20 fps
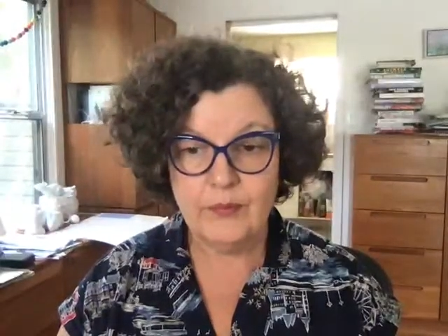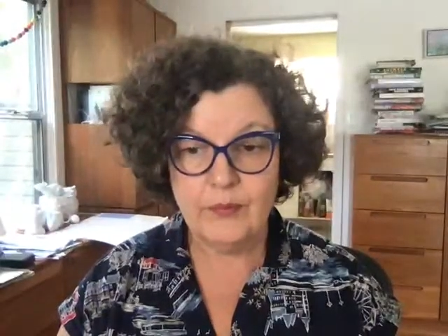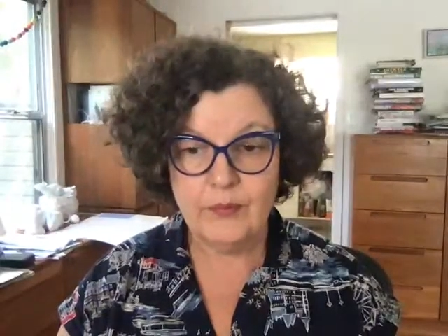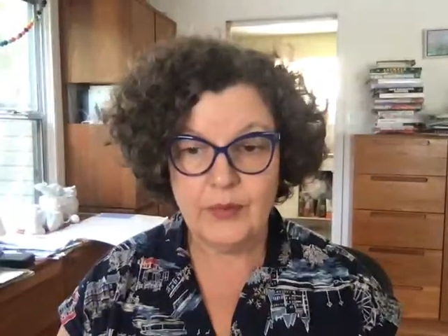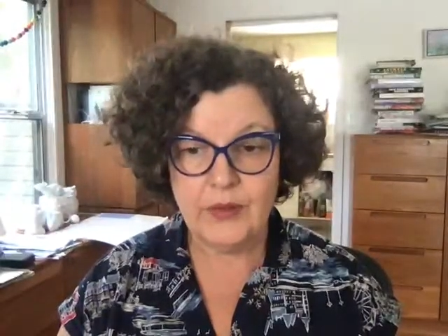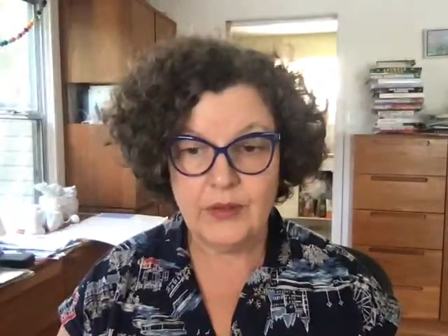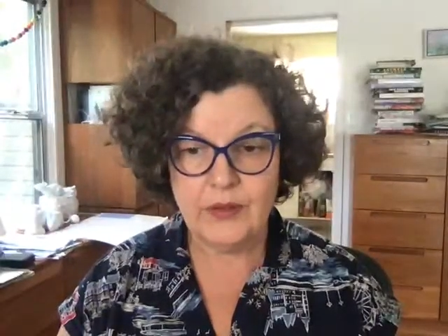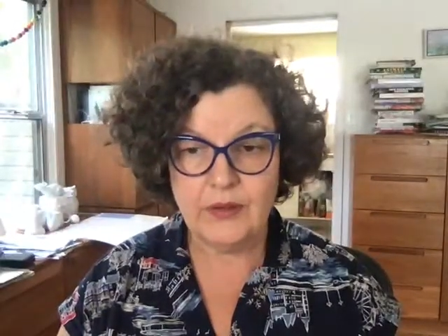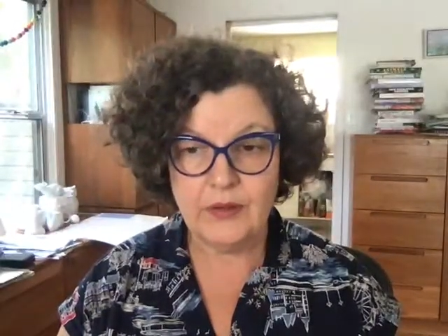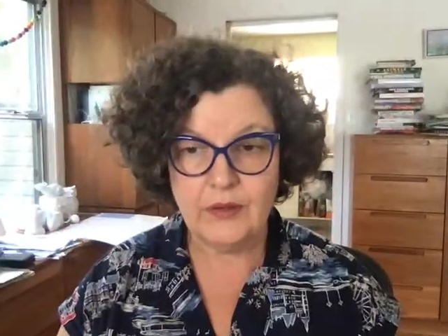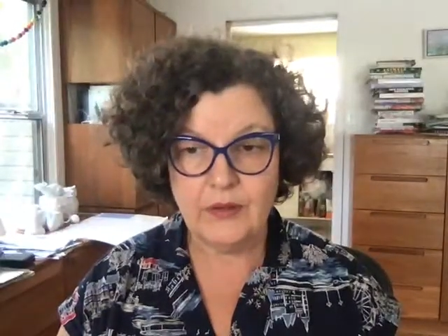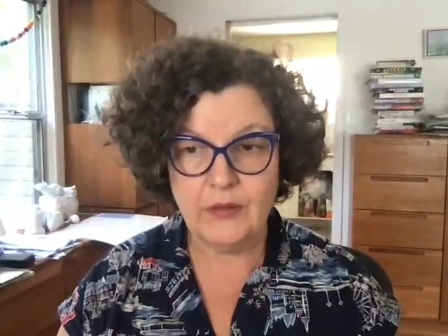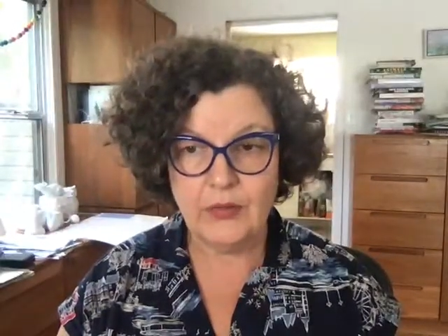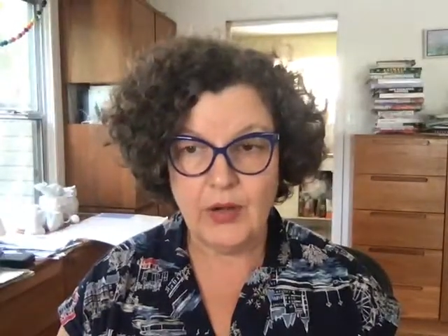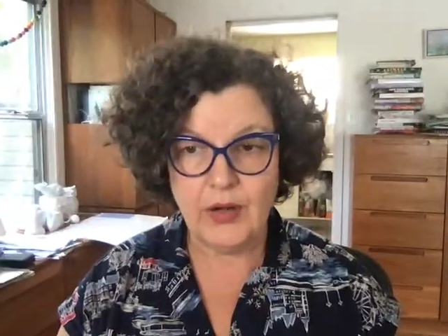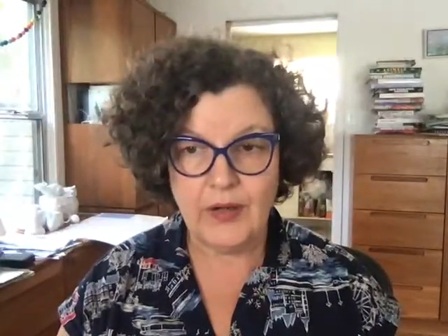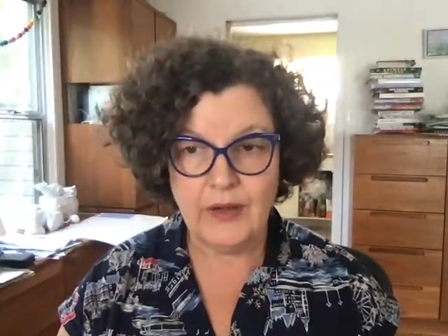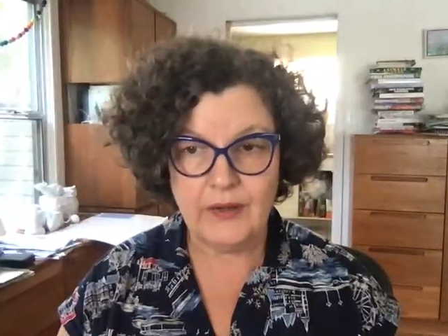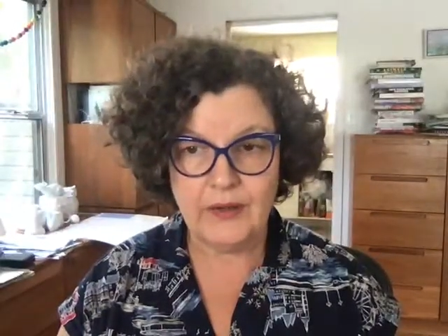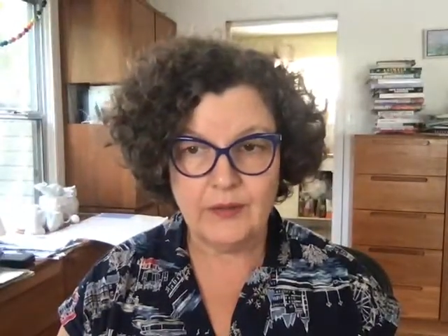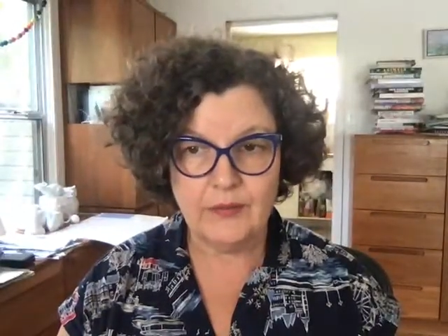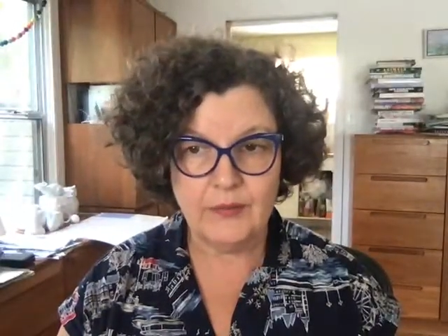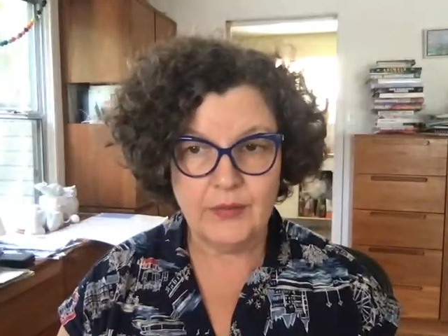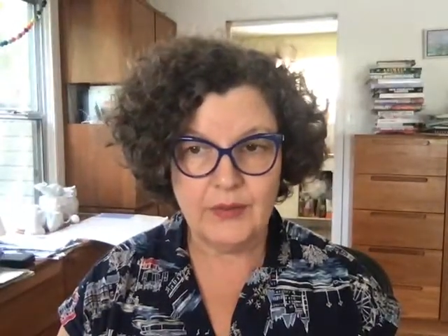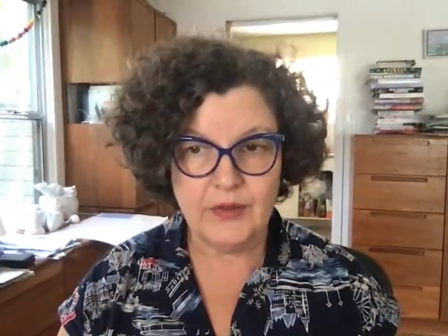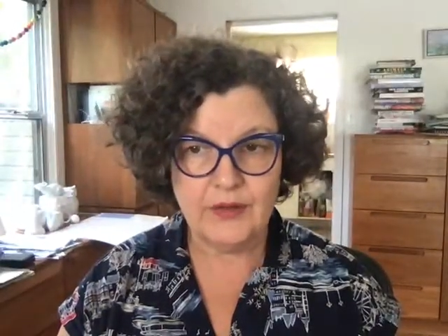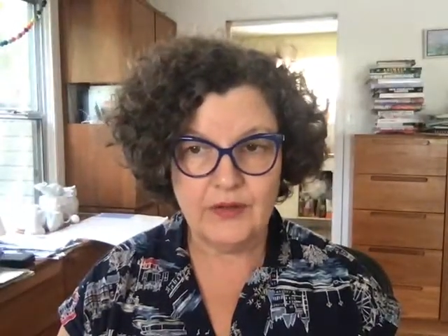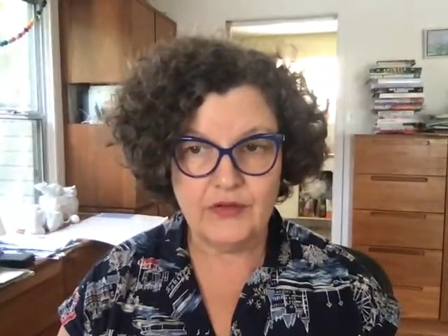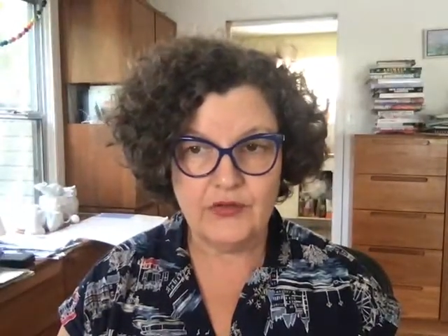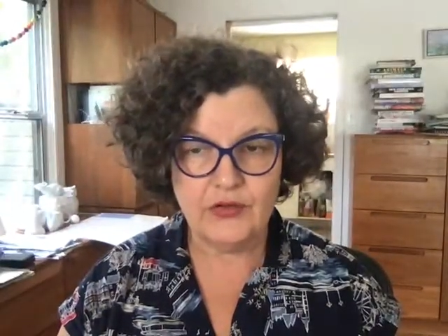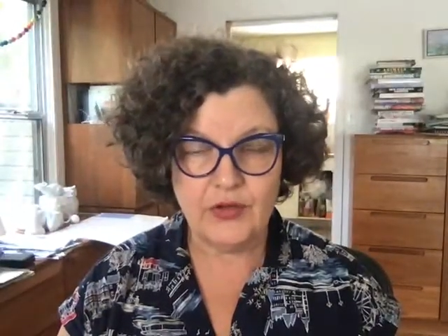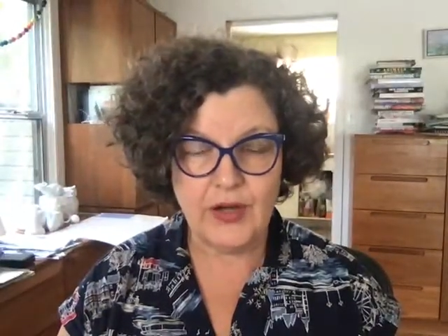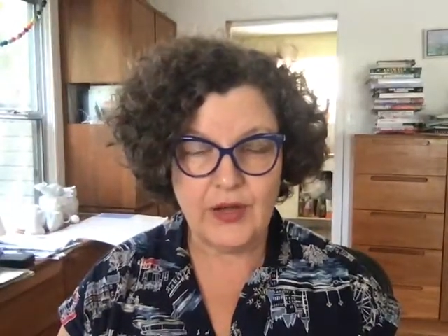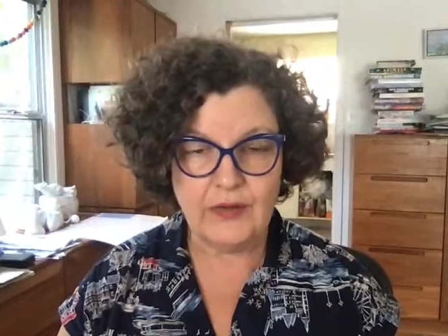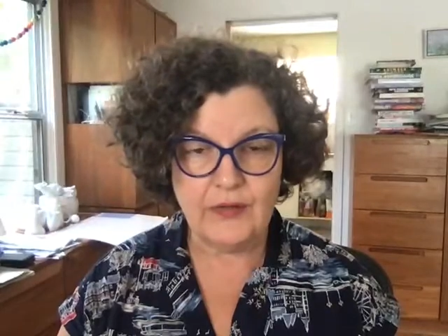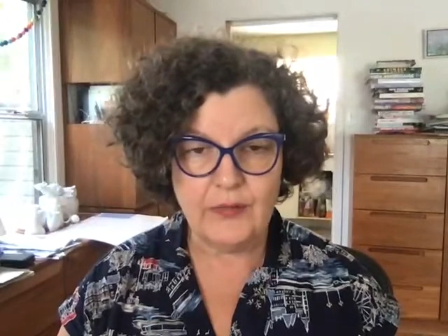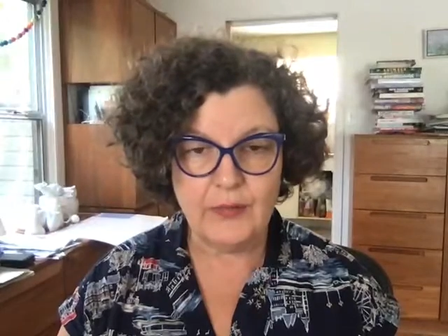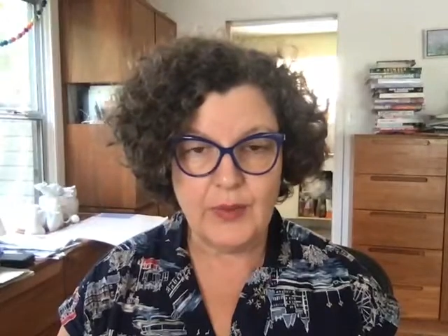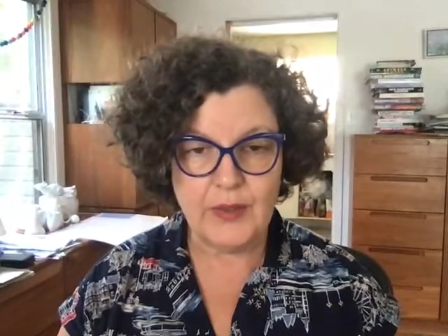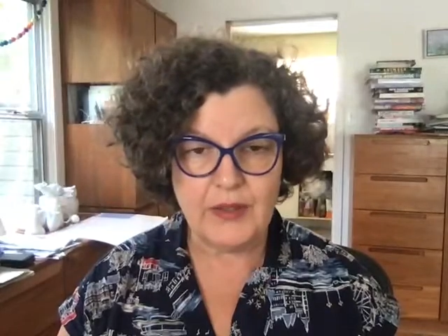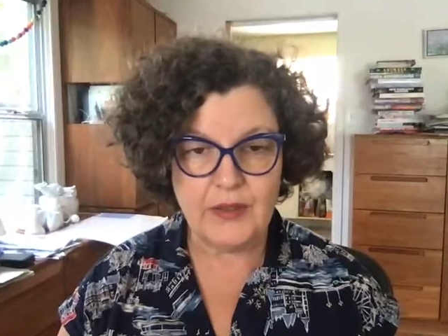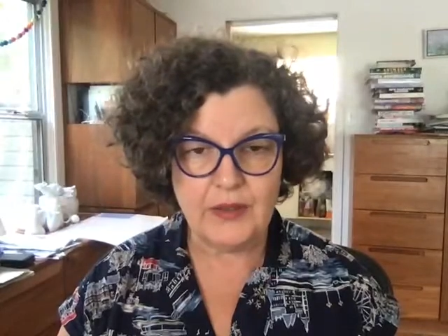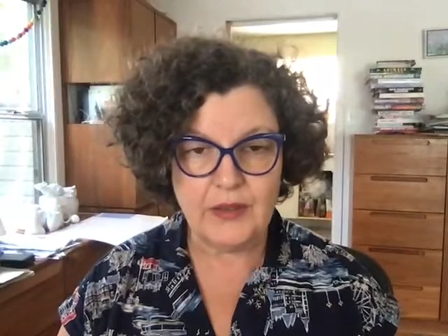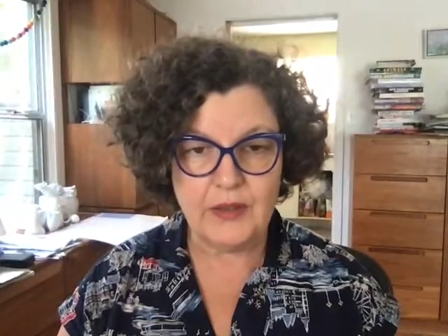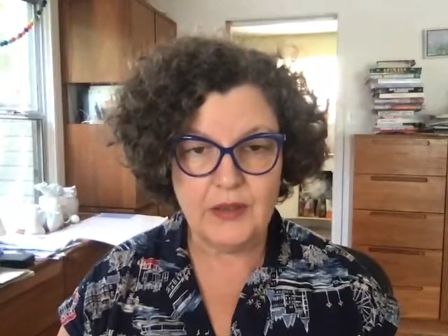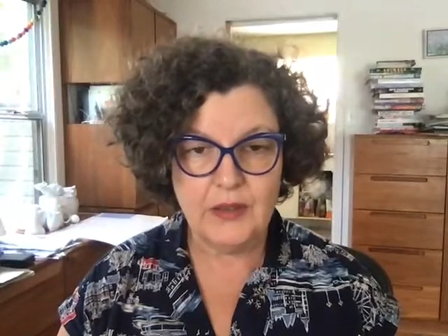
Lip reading: be crying because you're out of paint.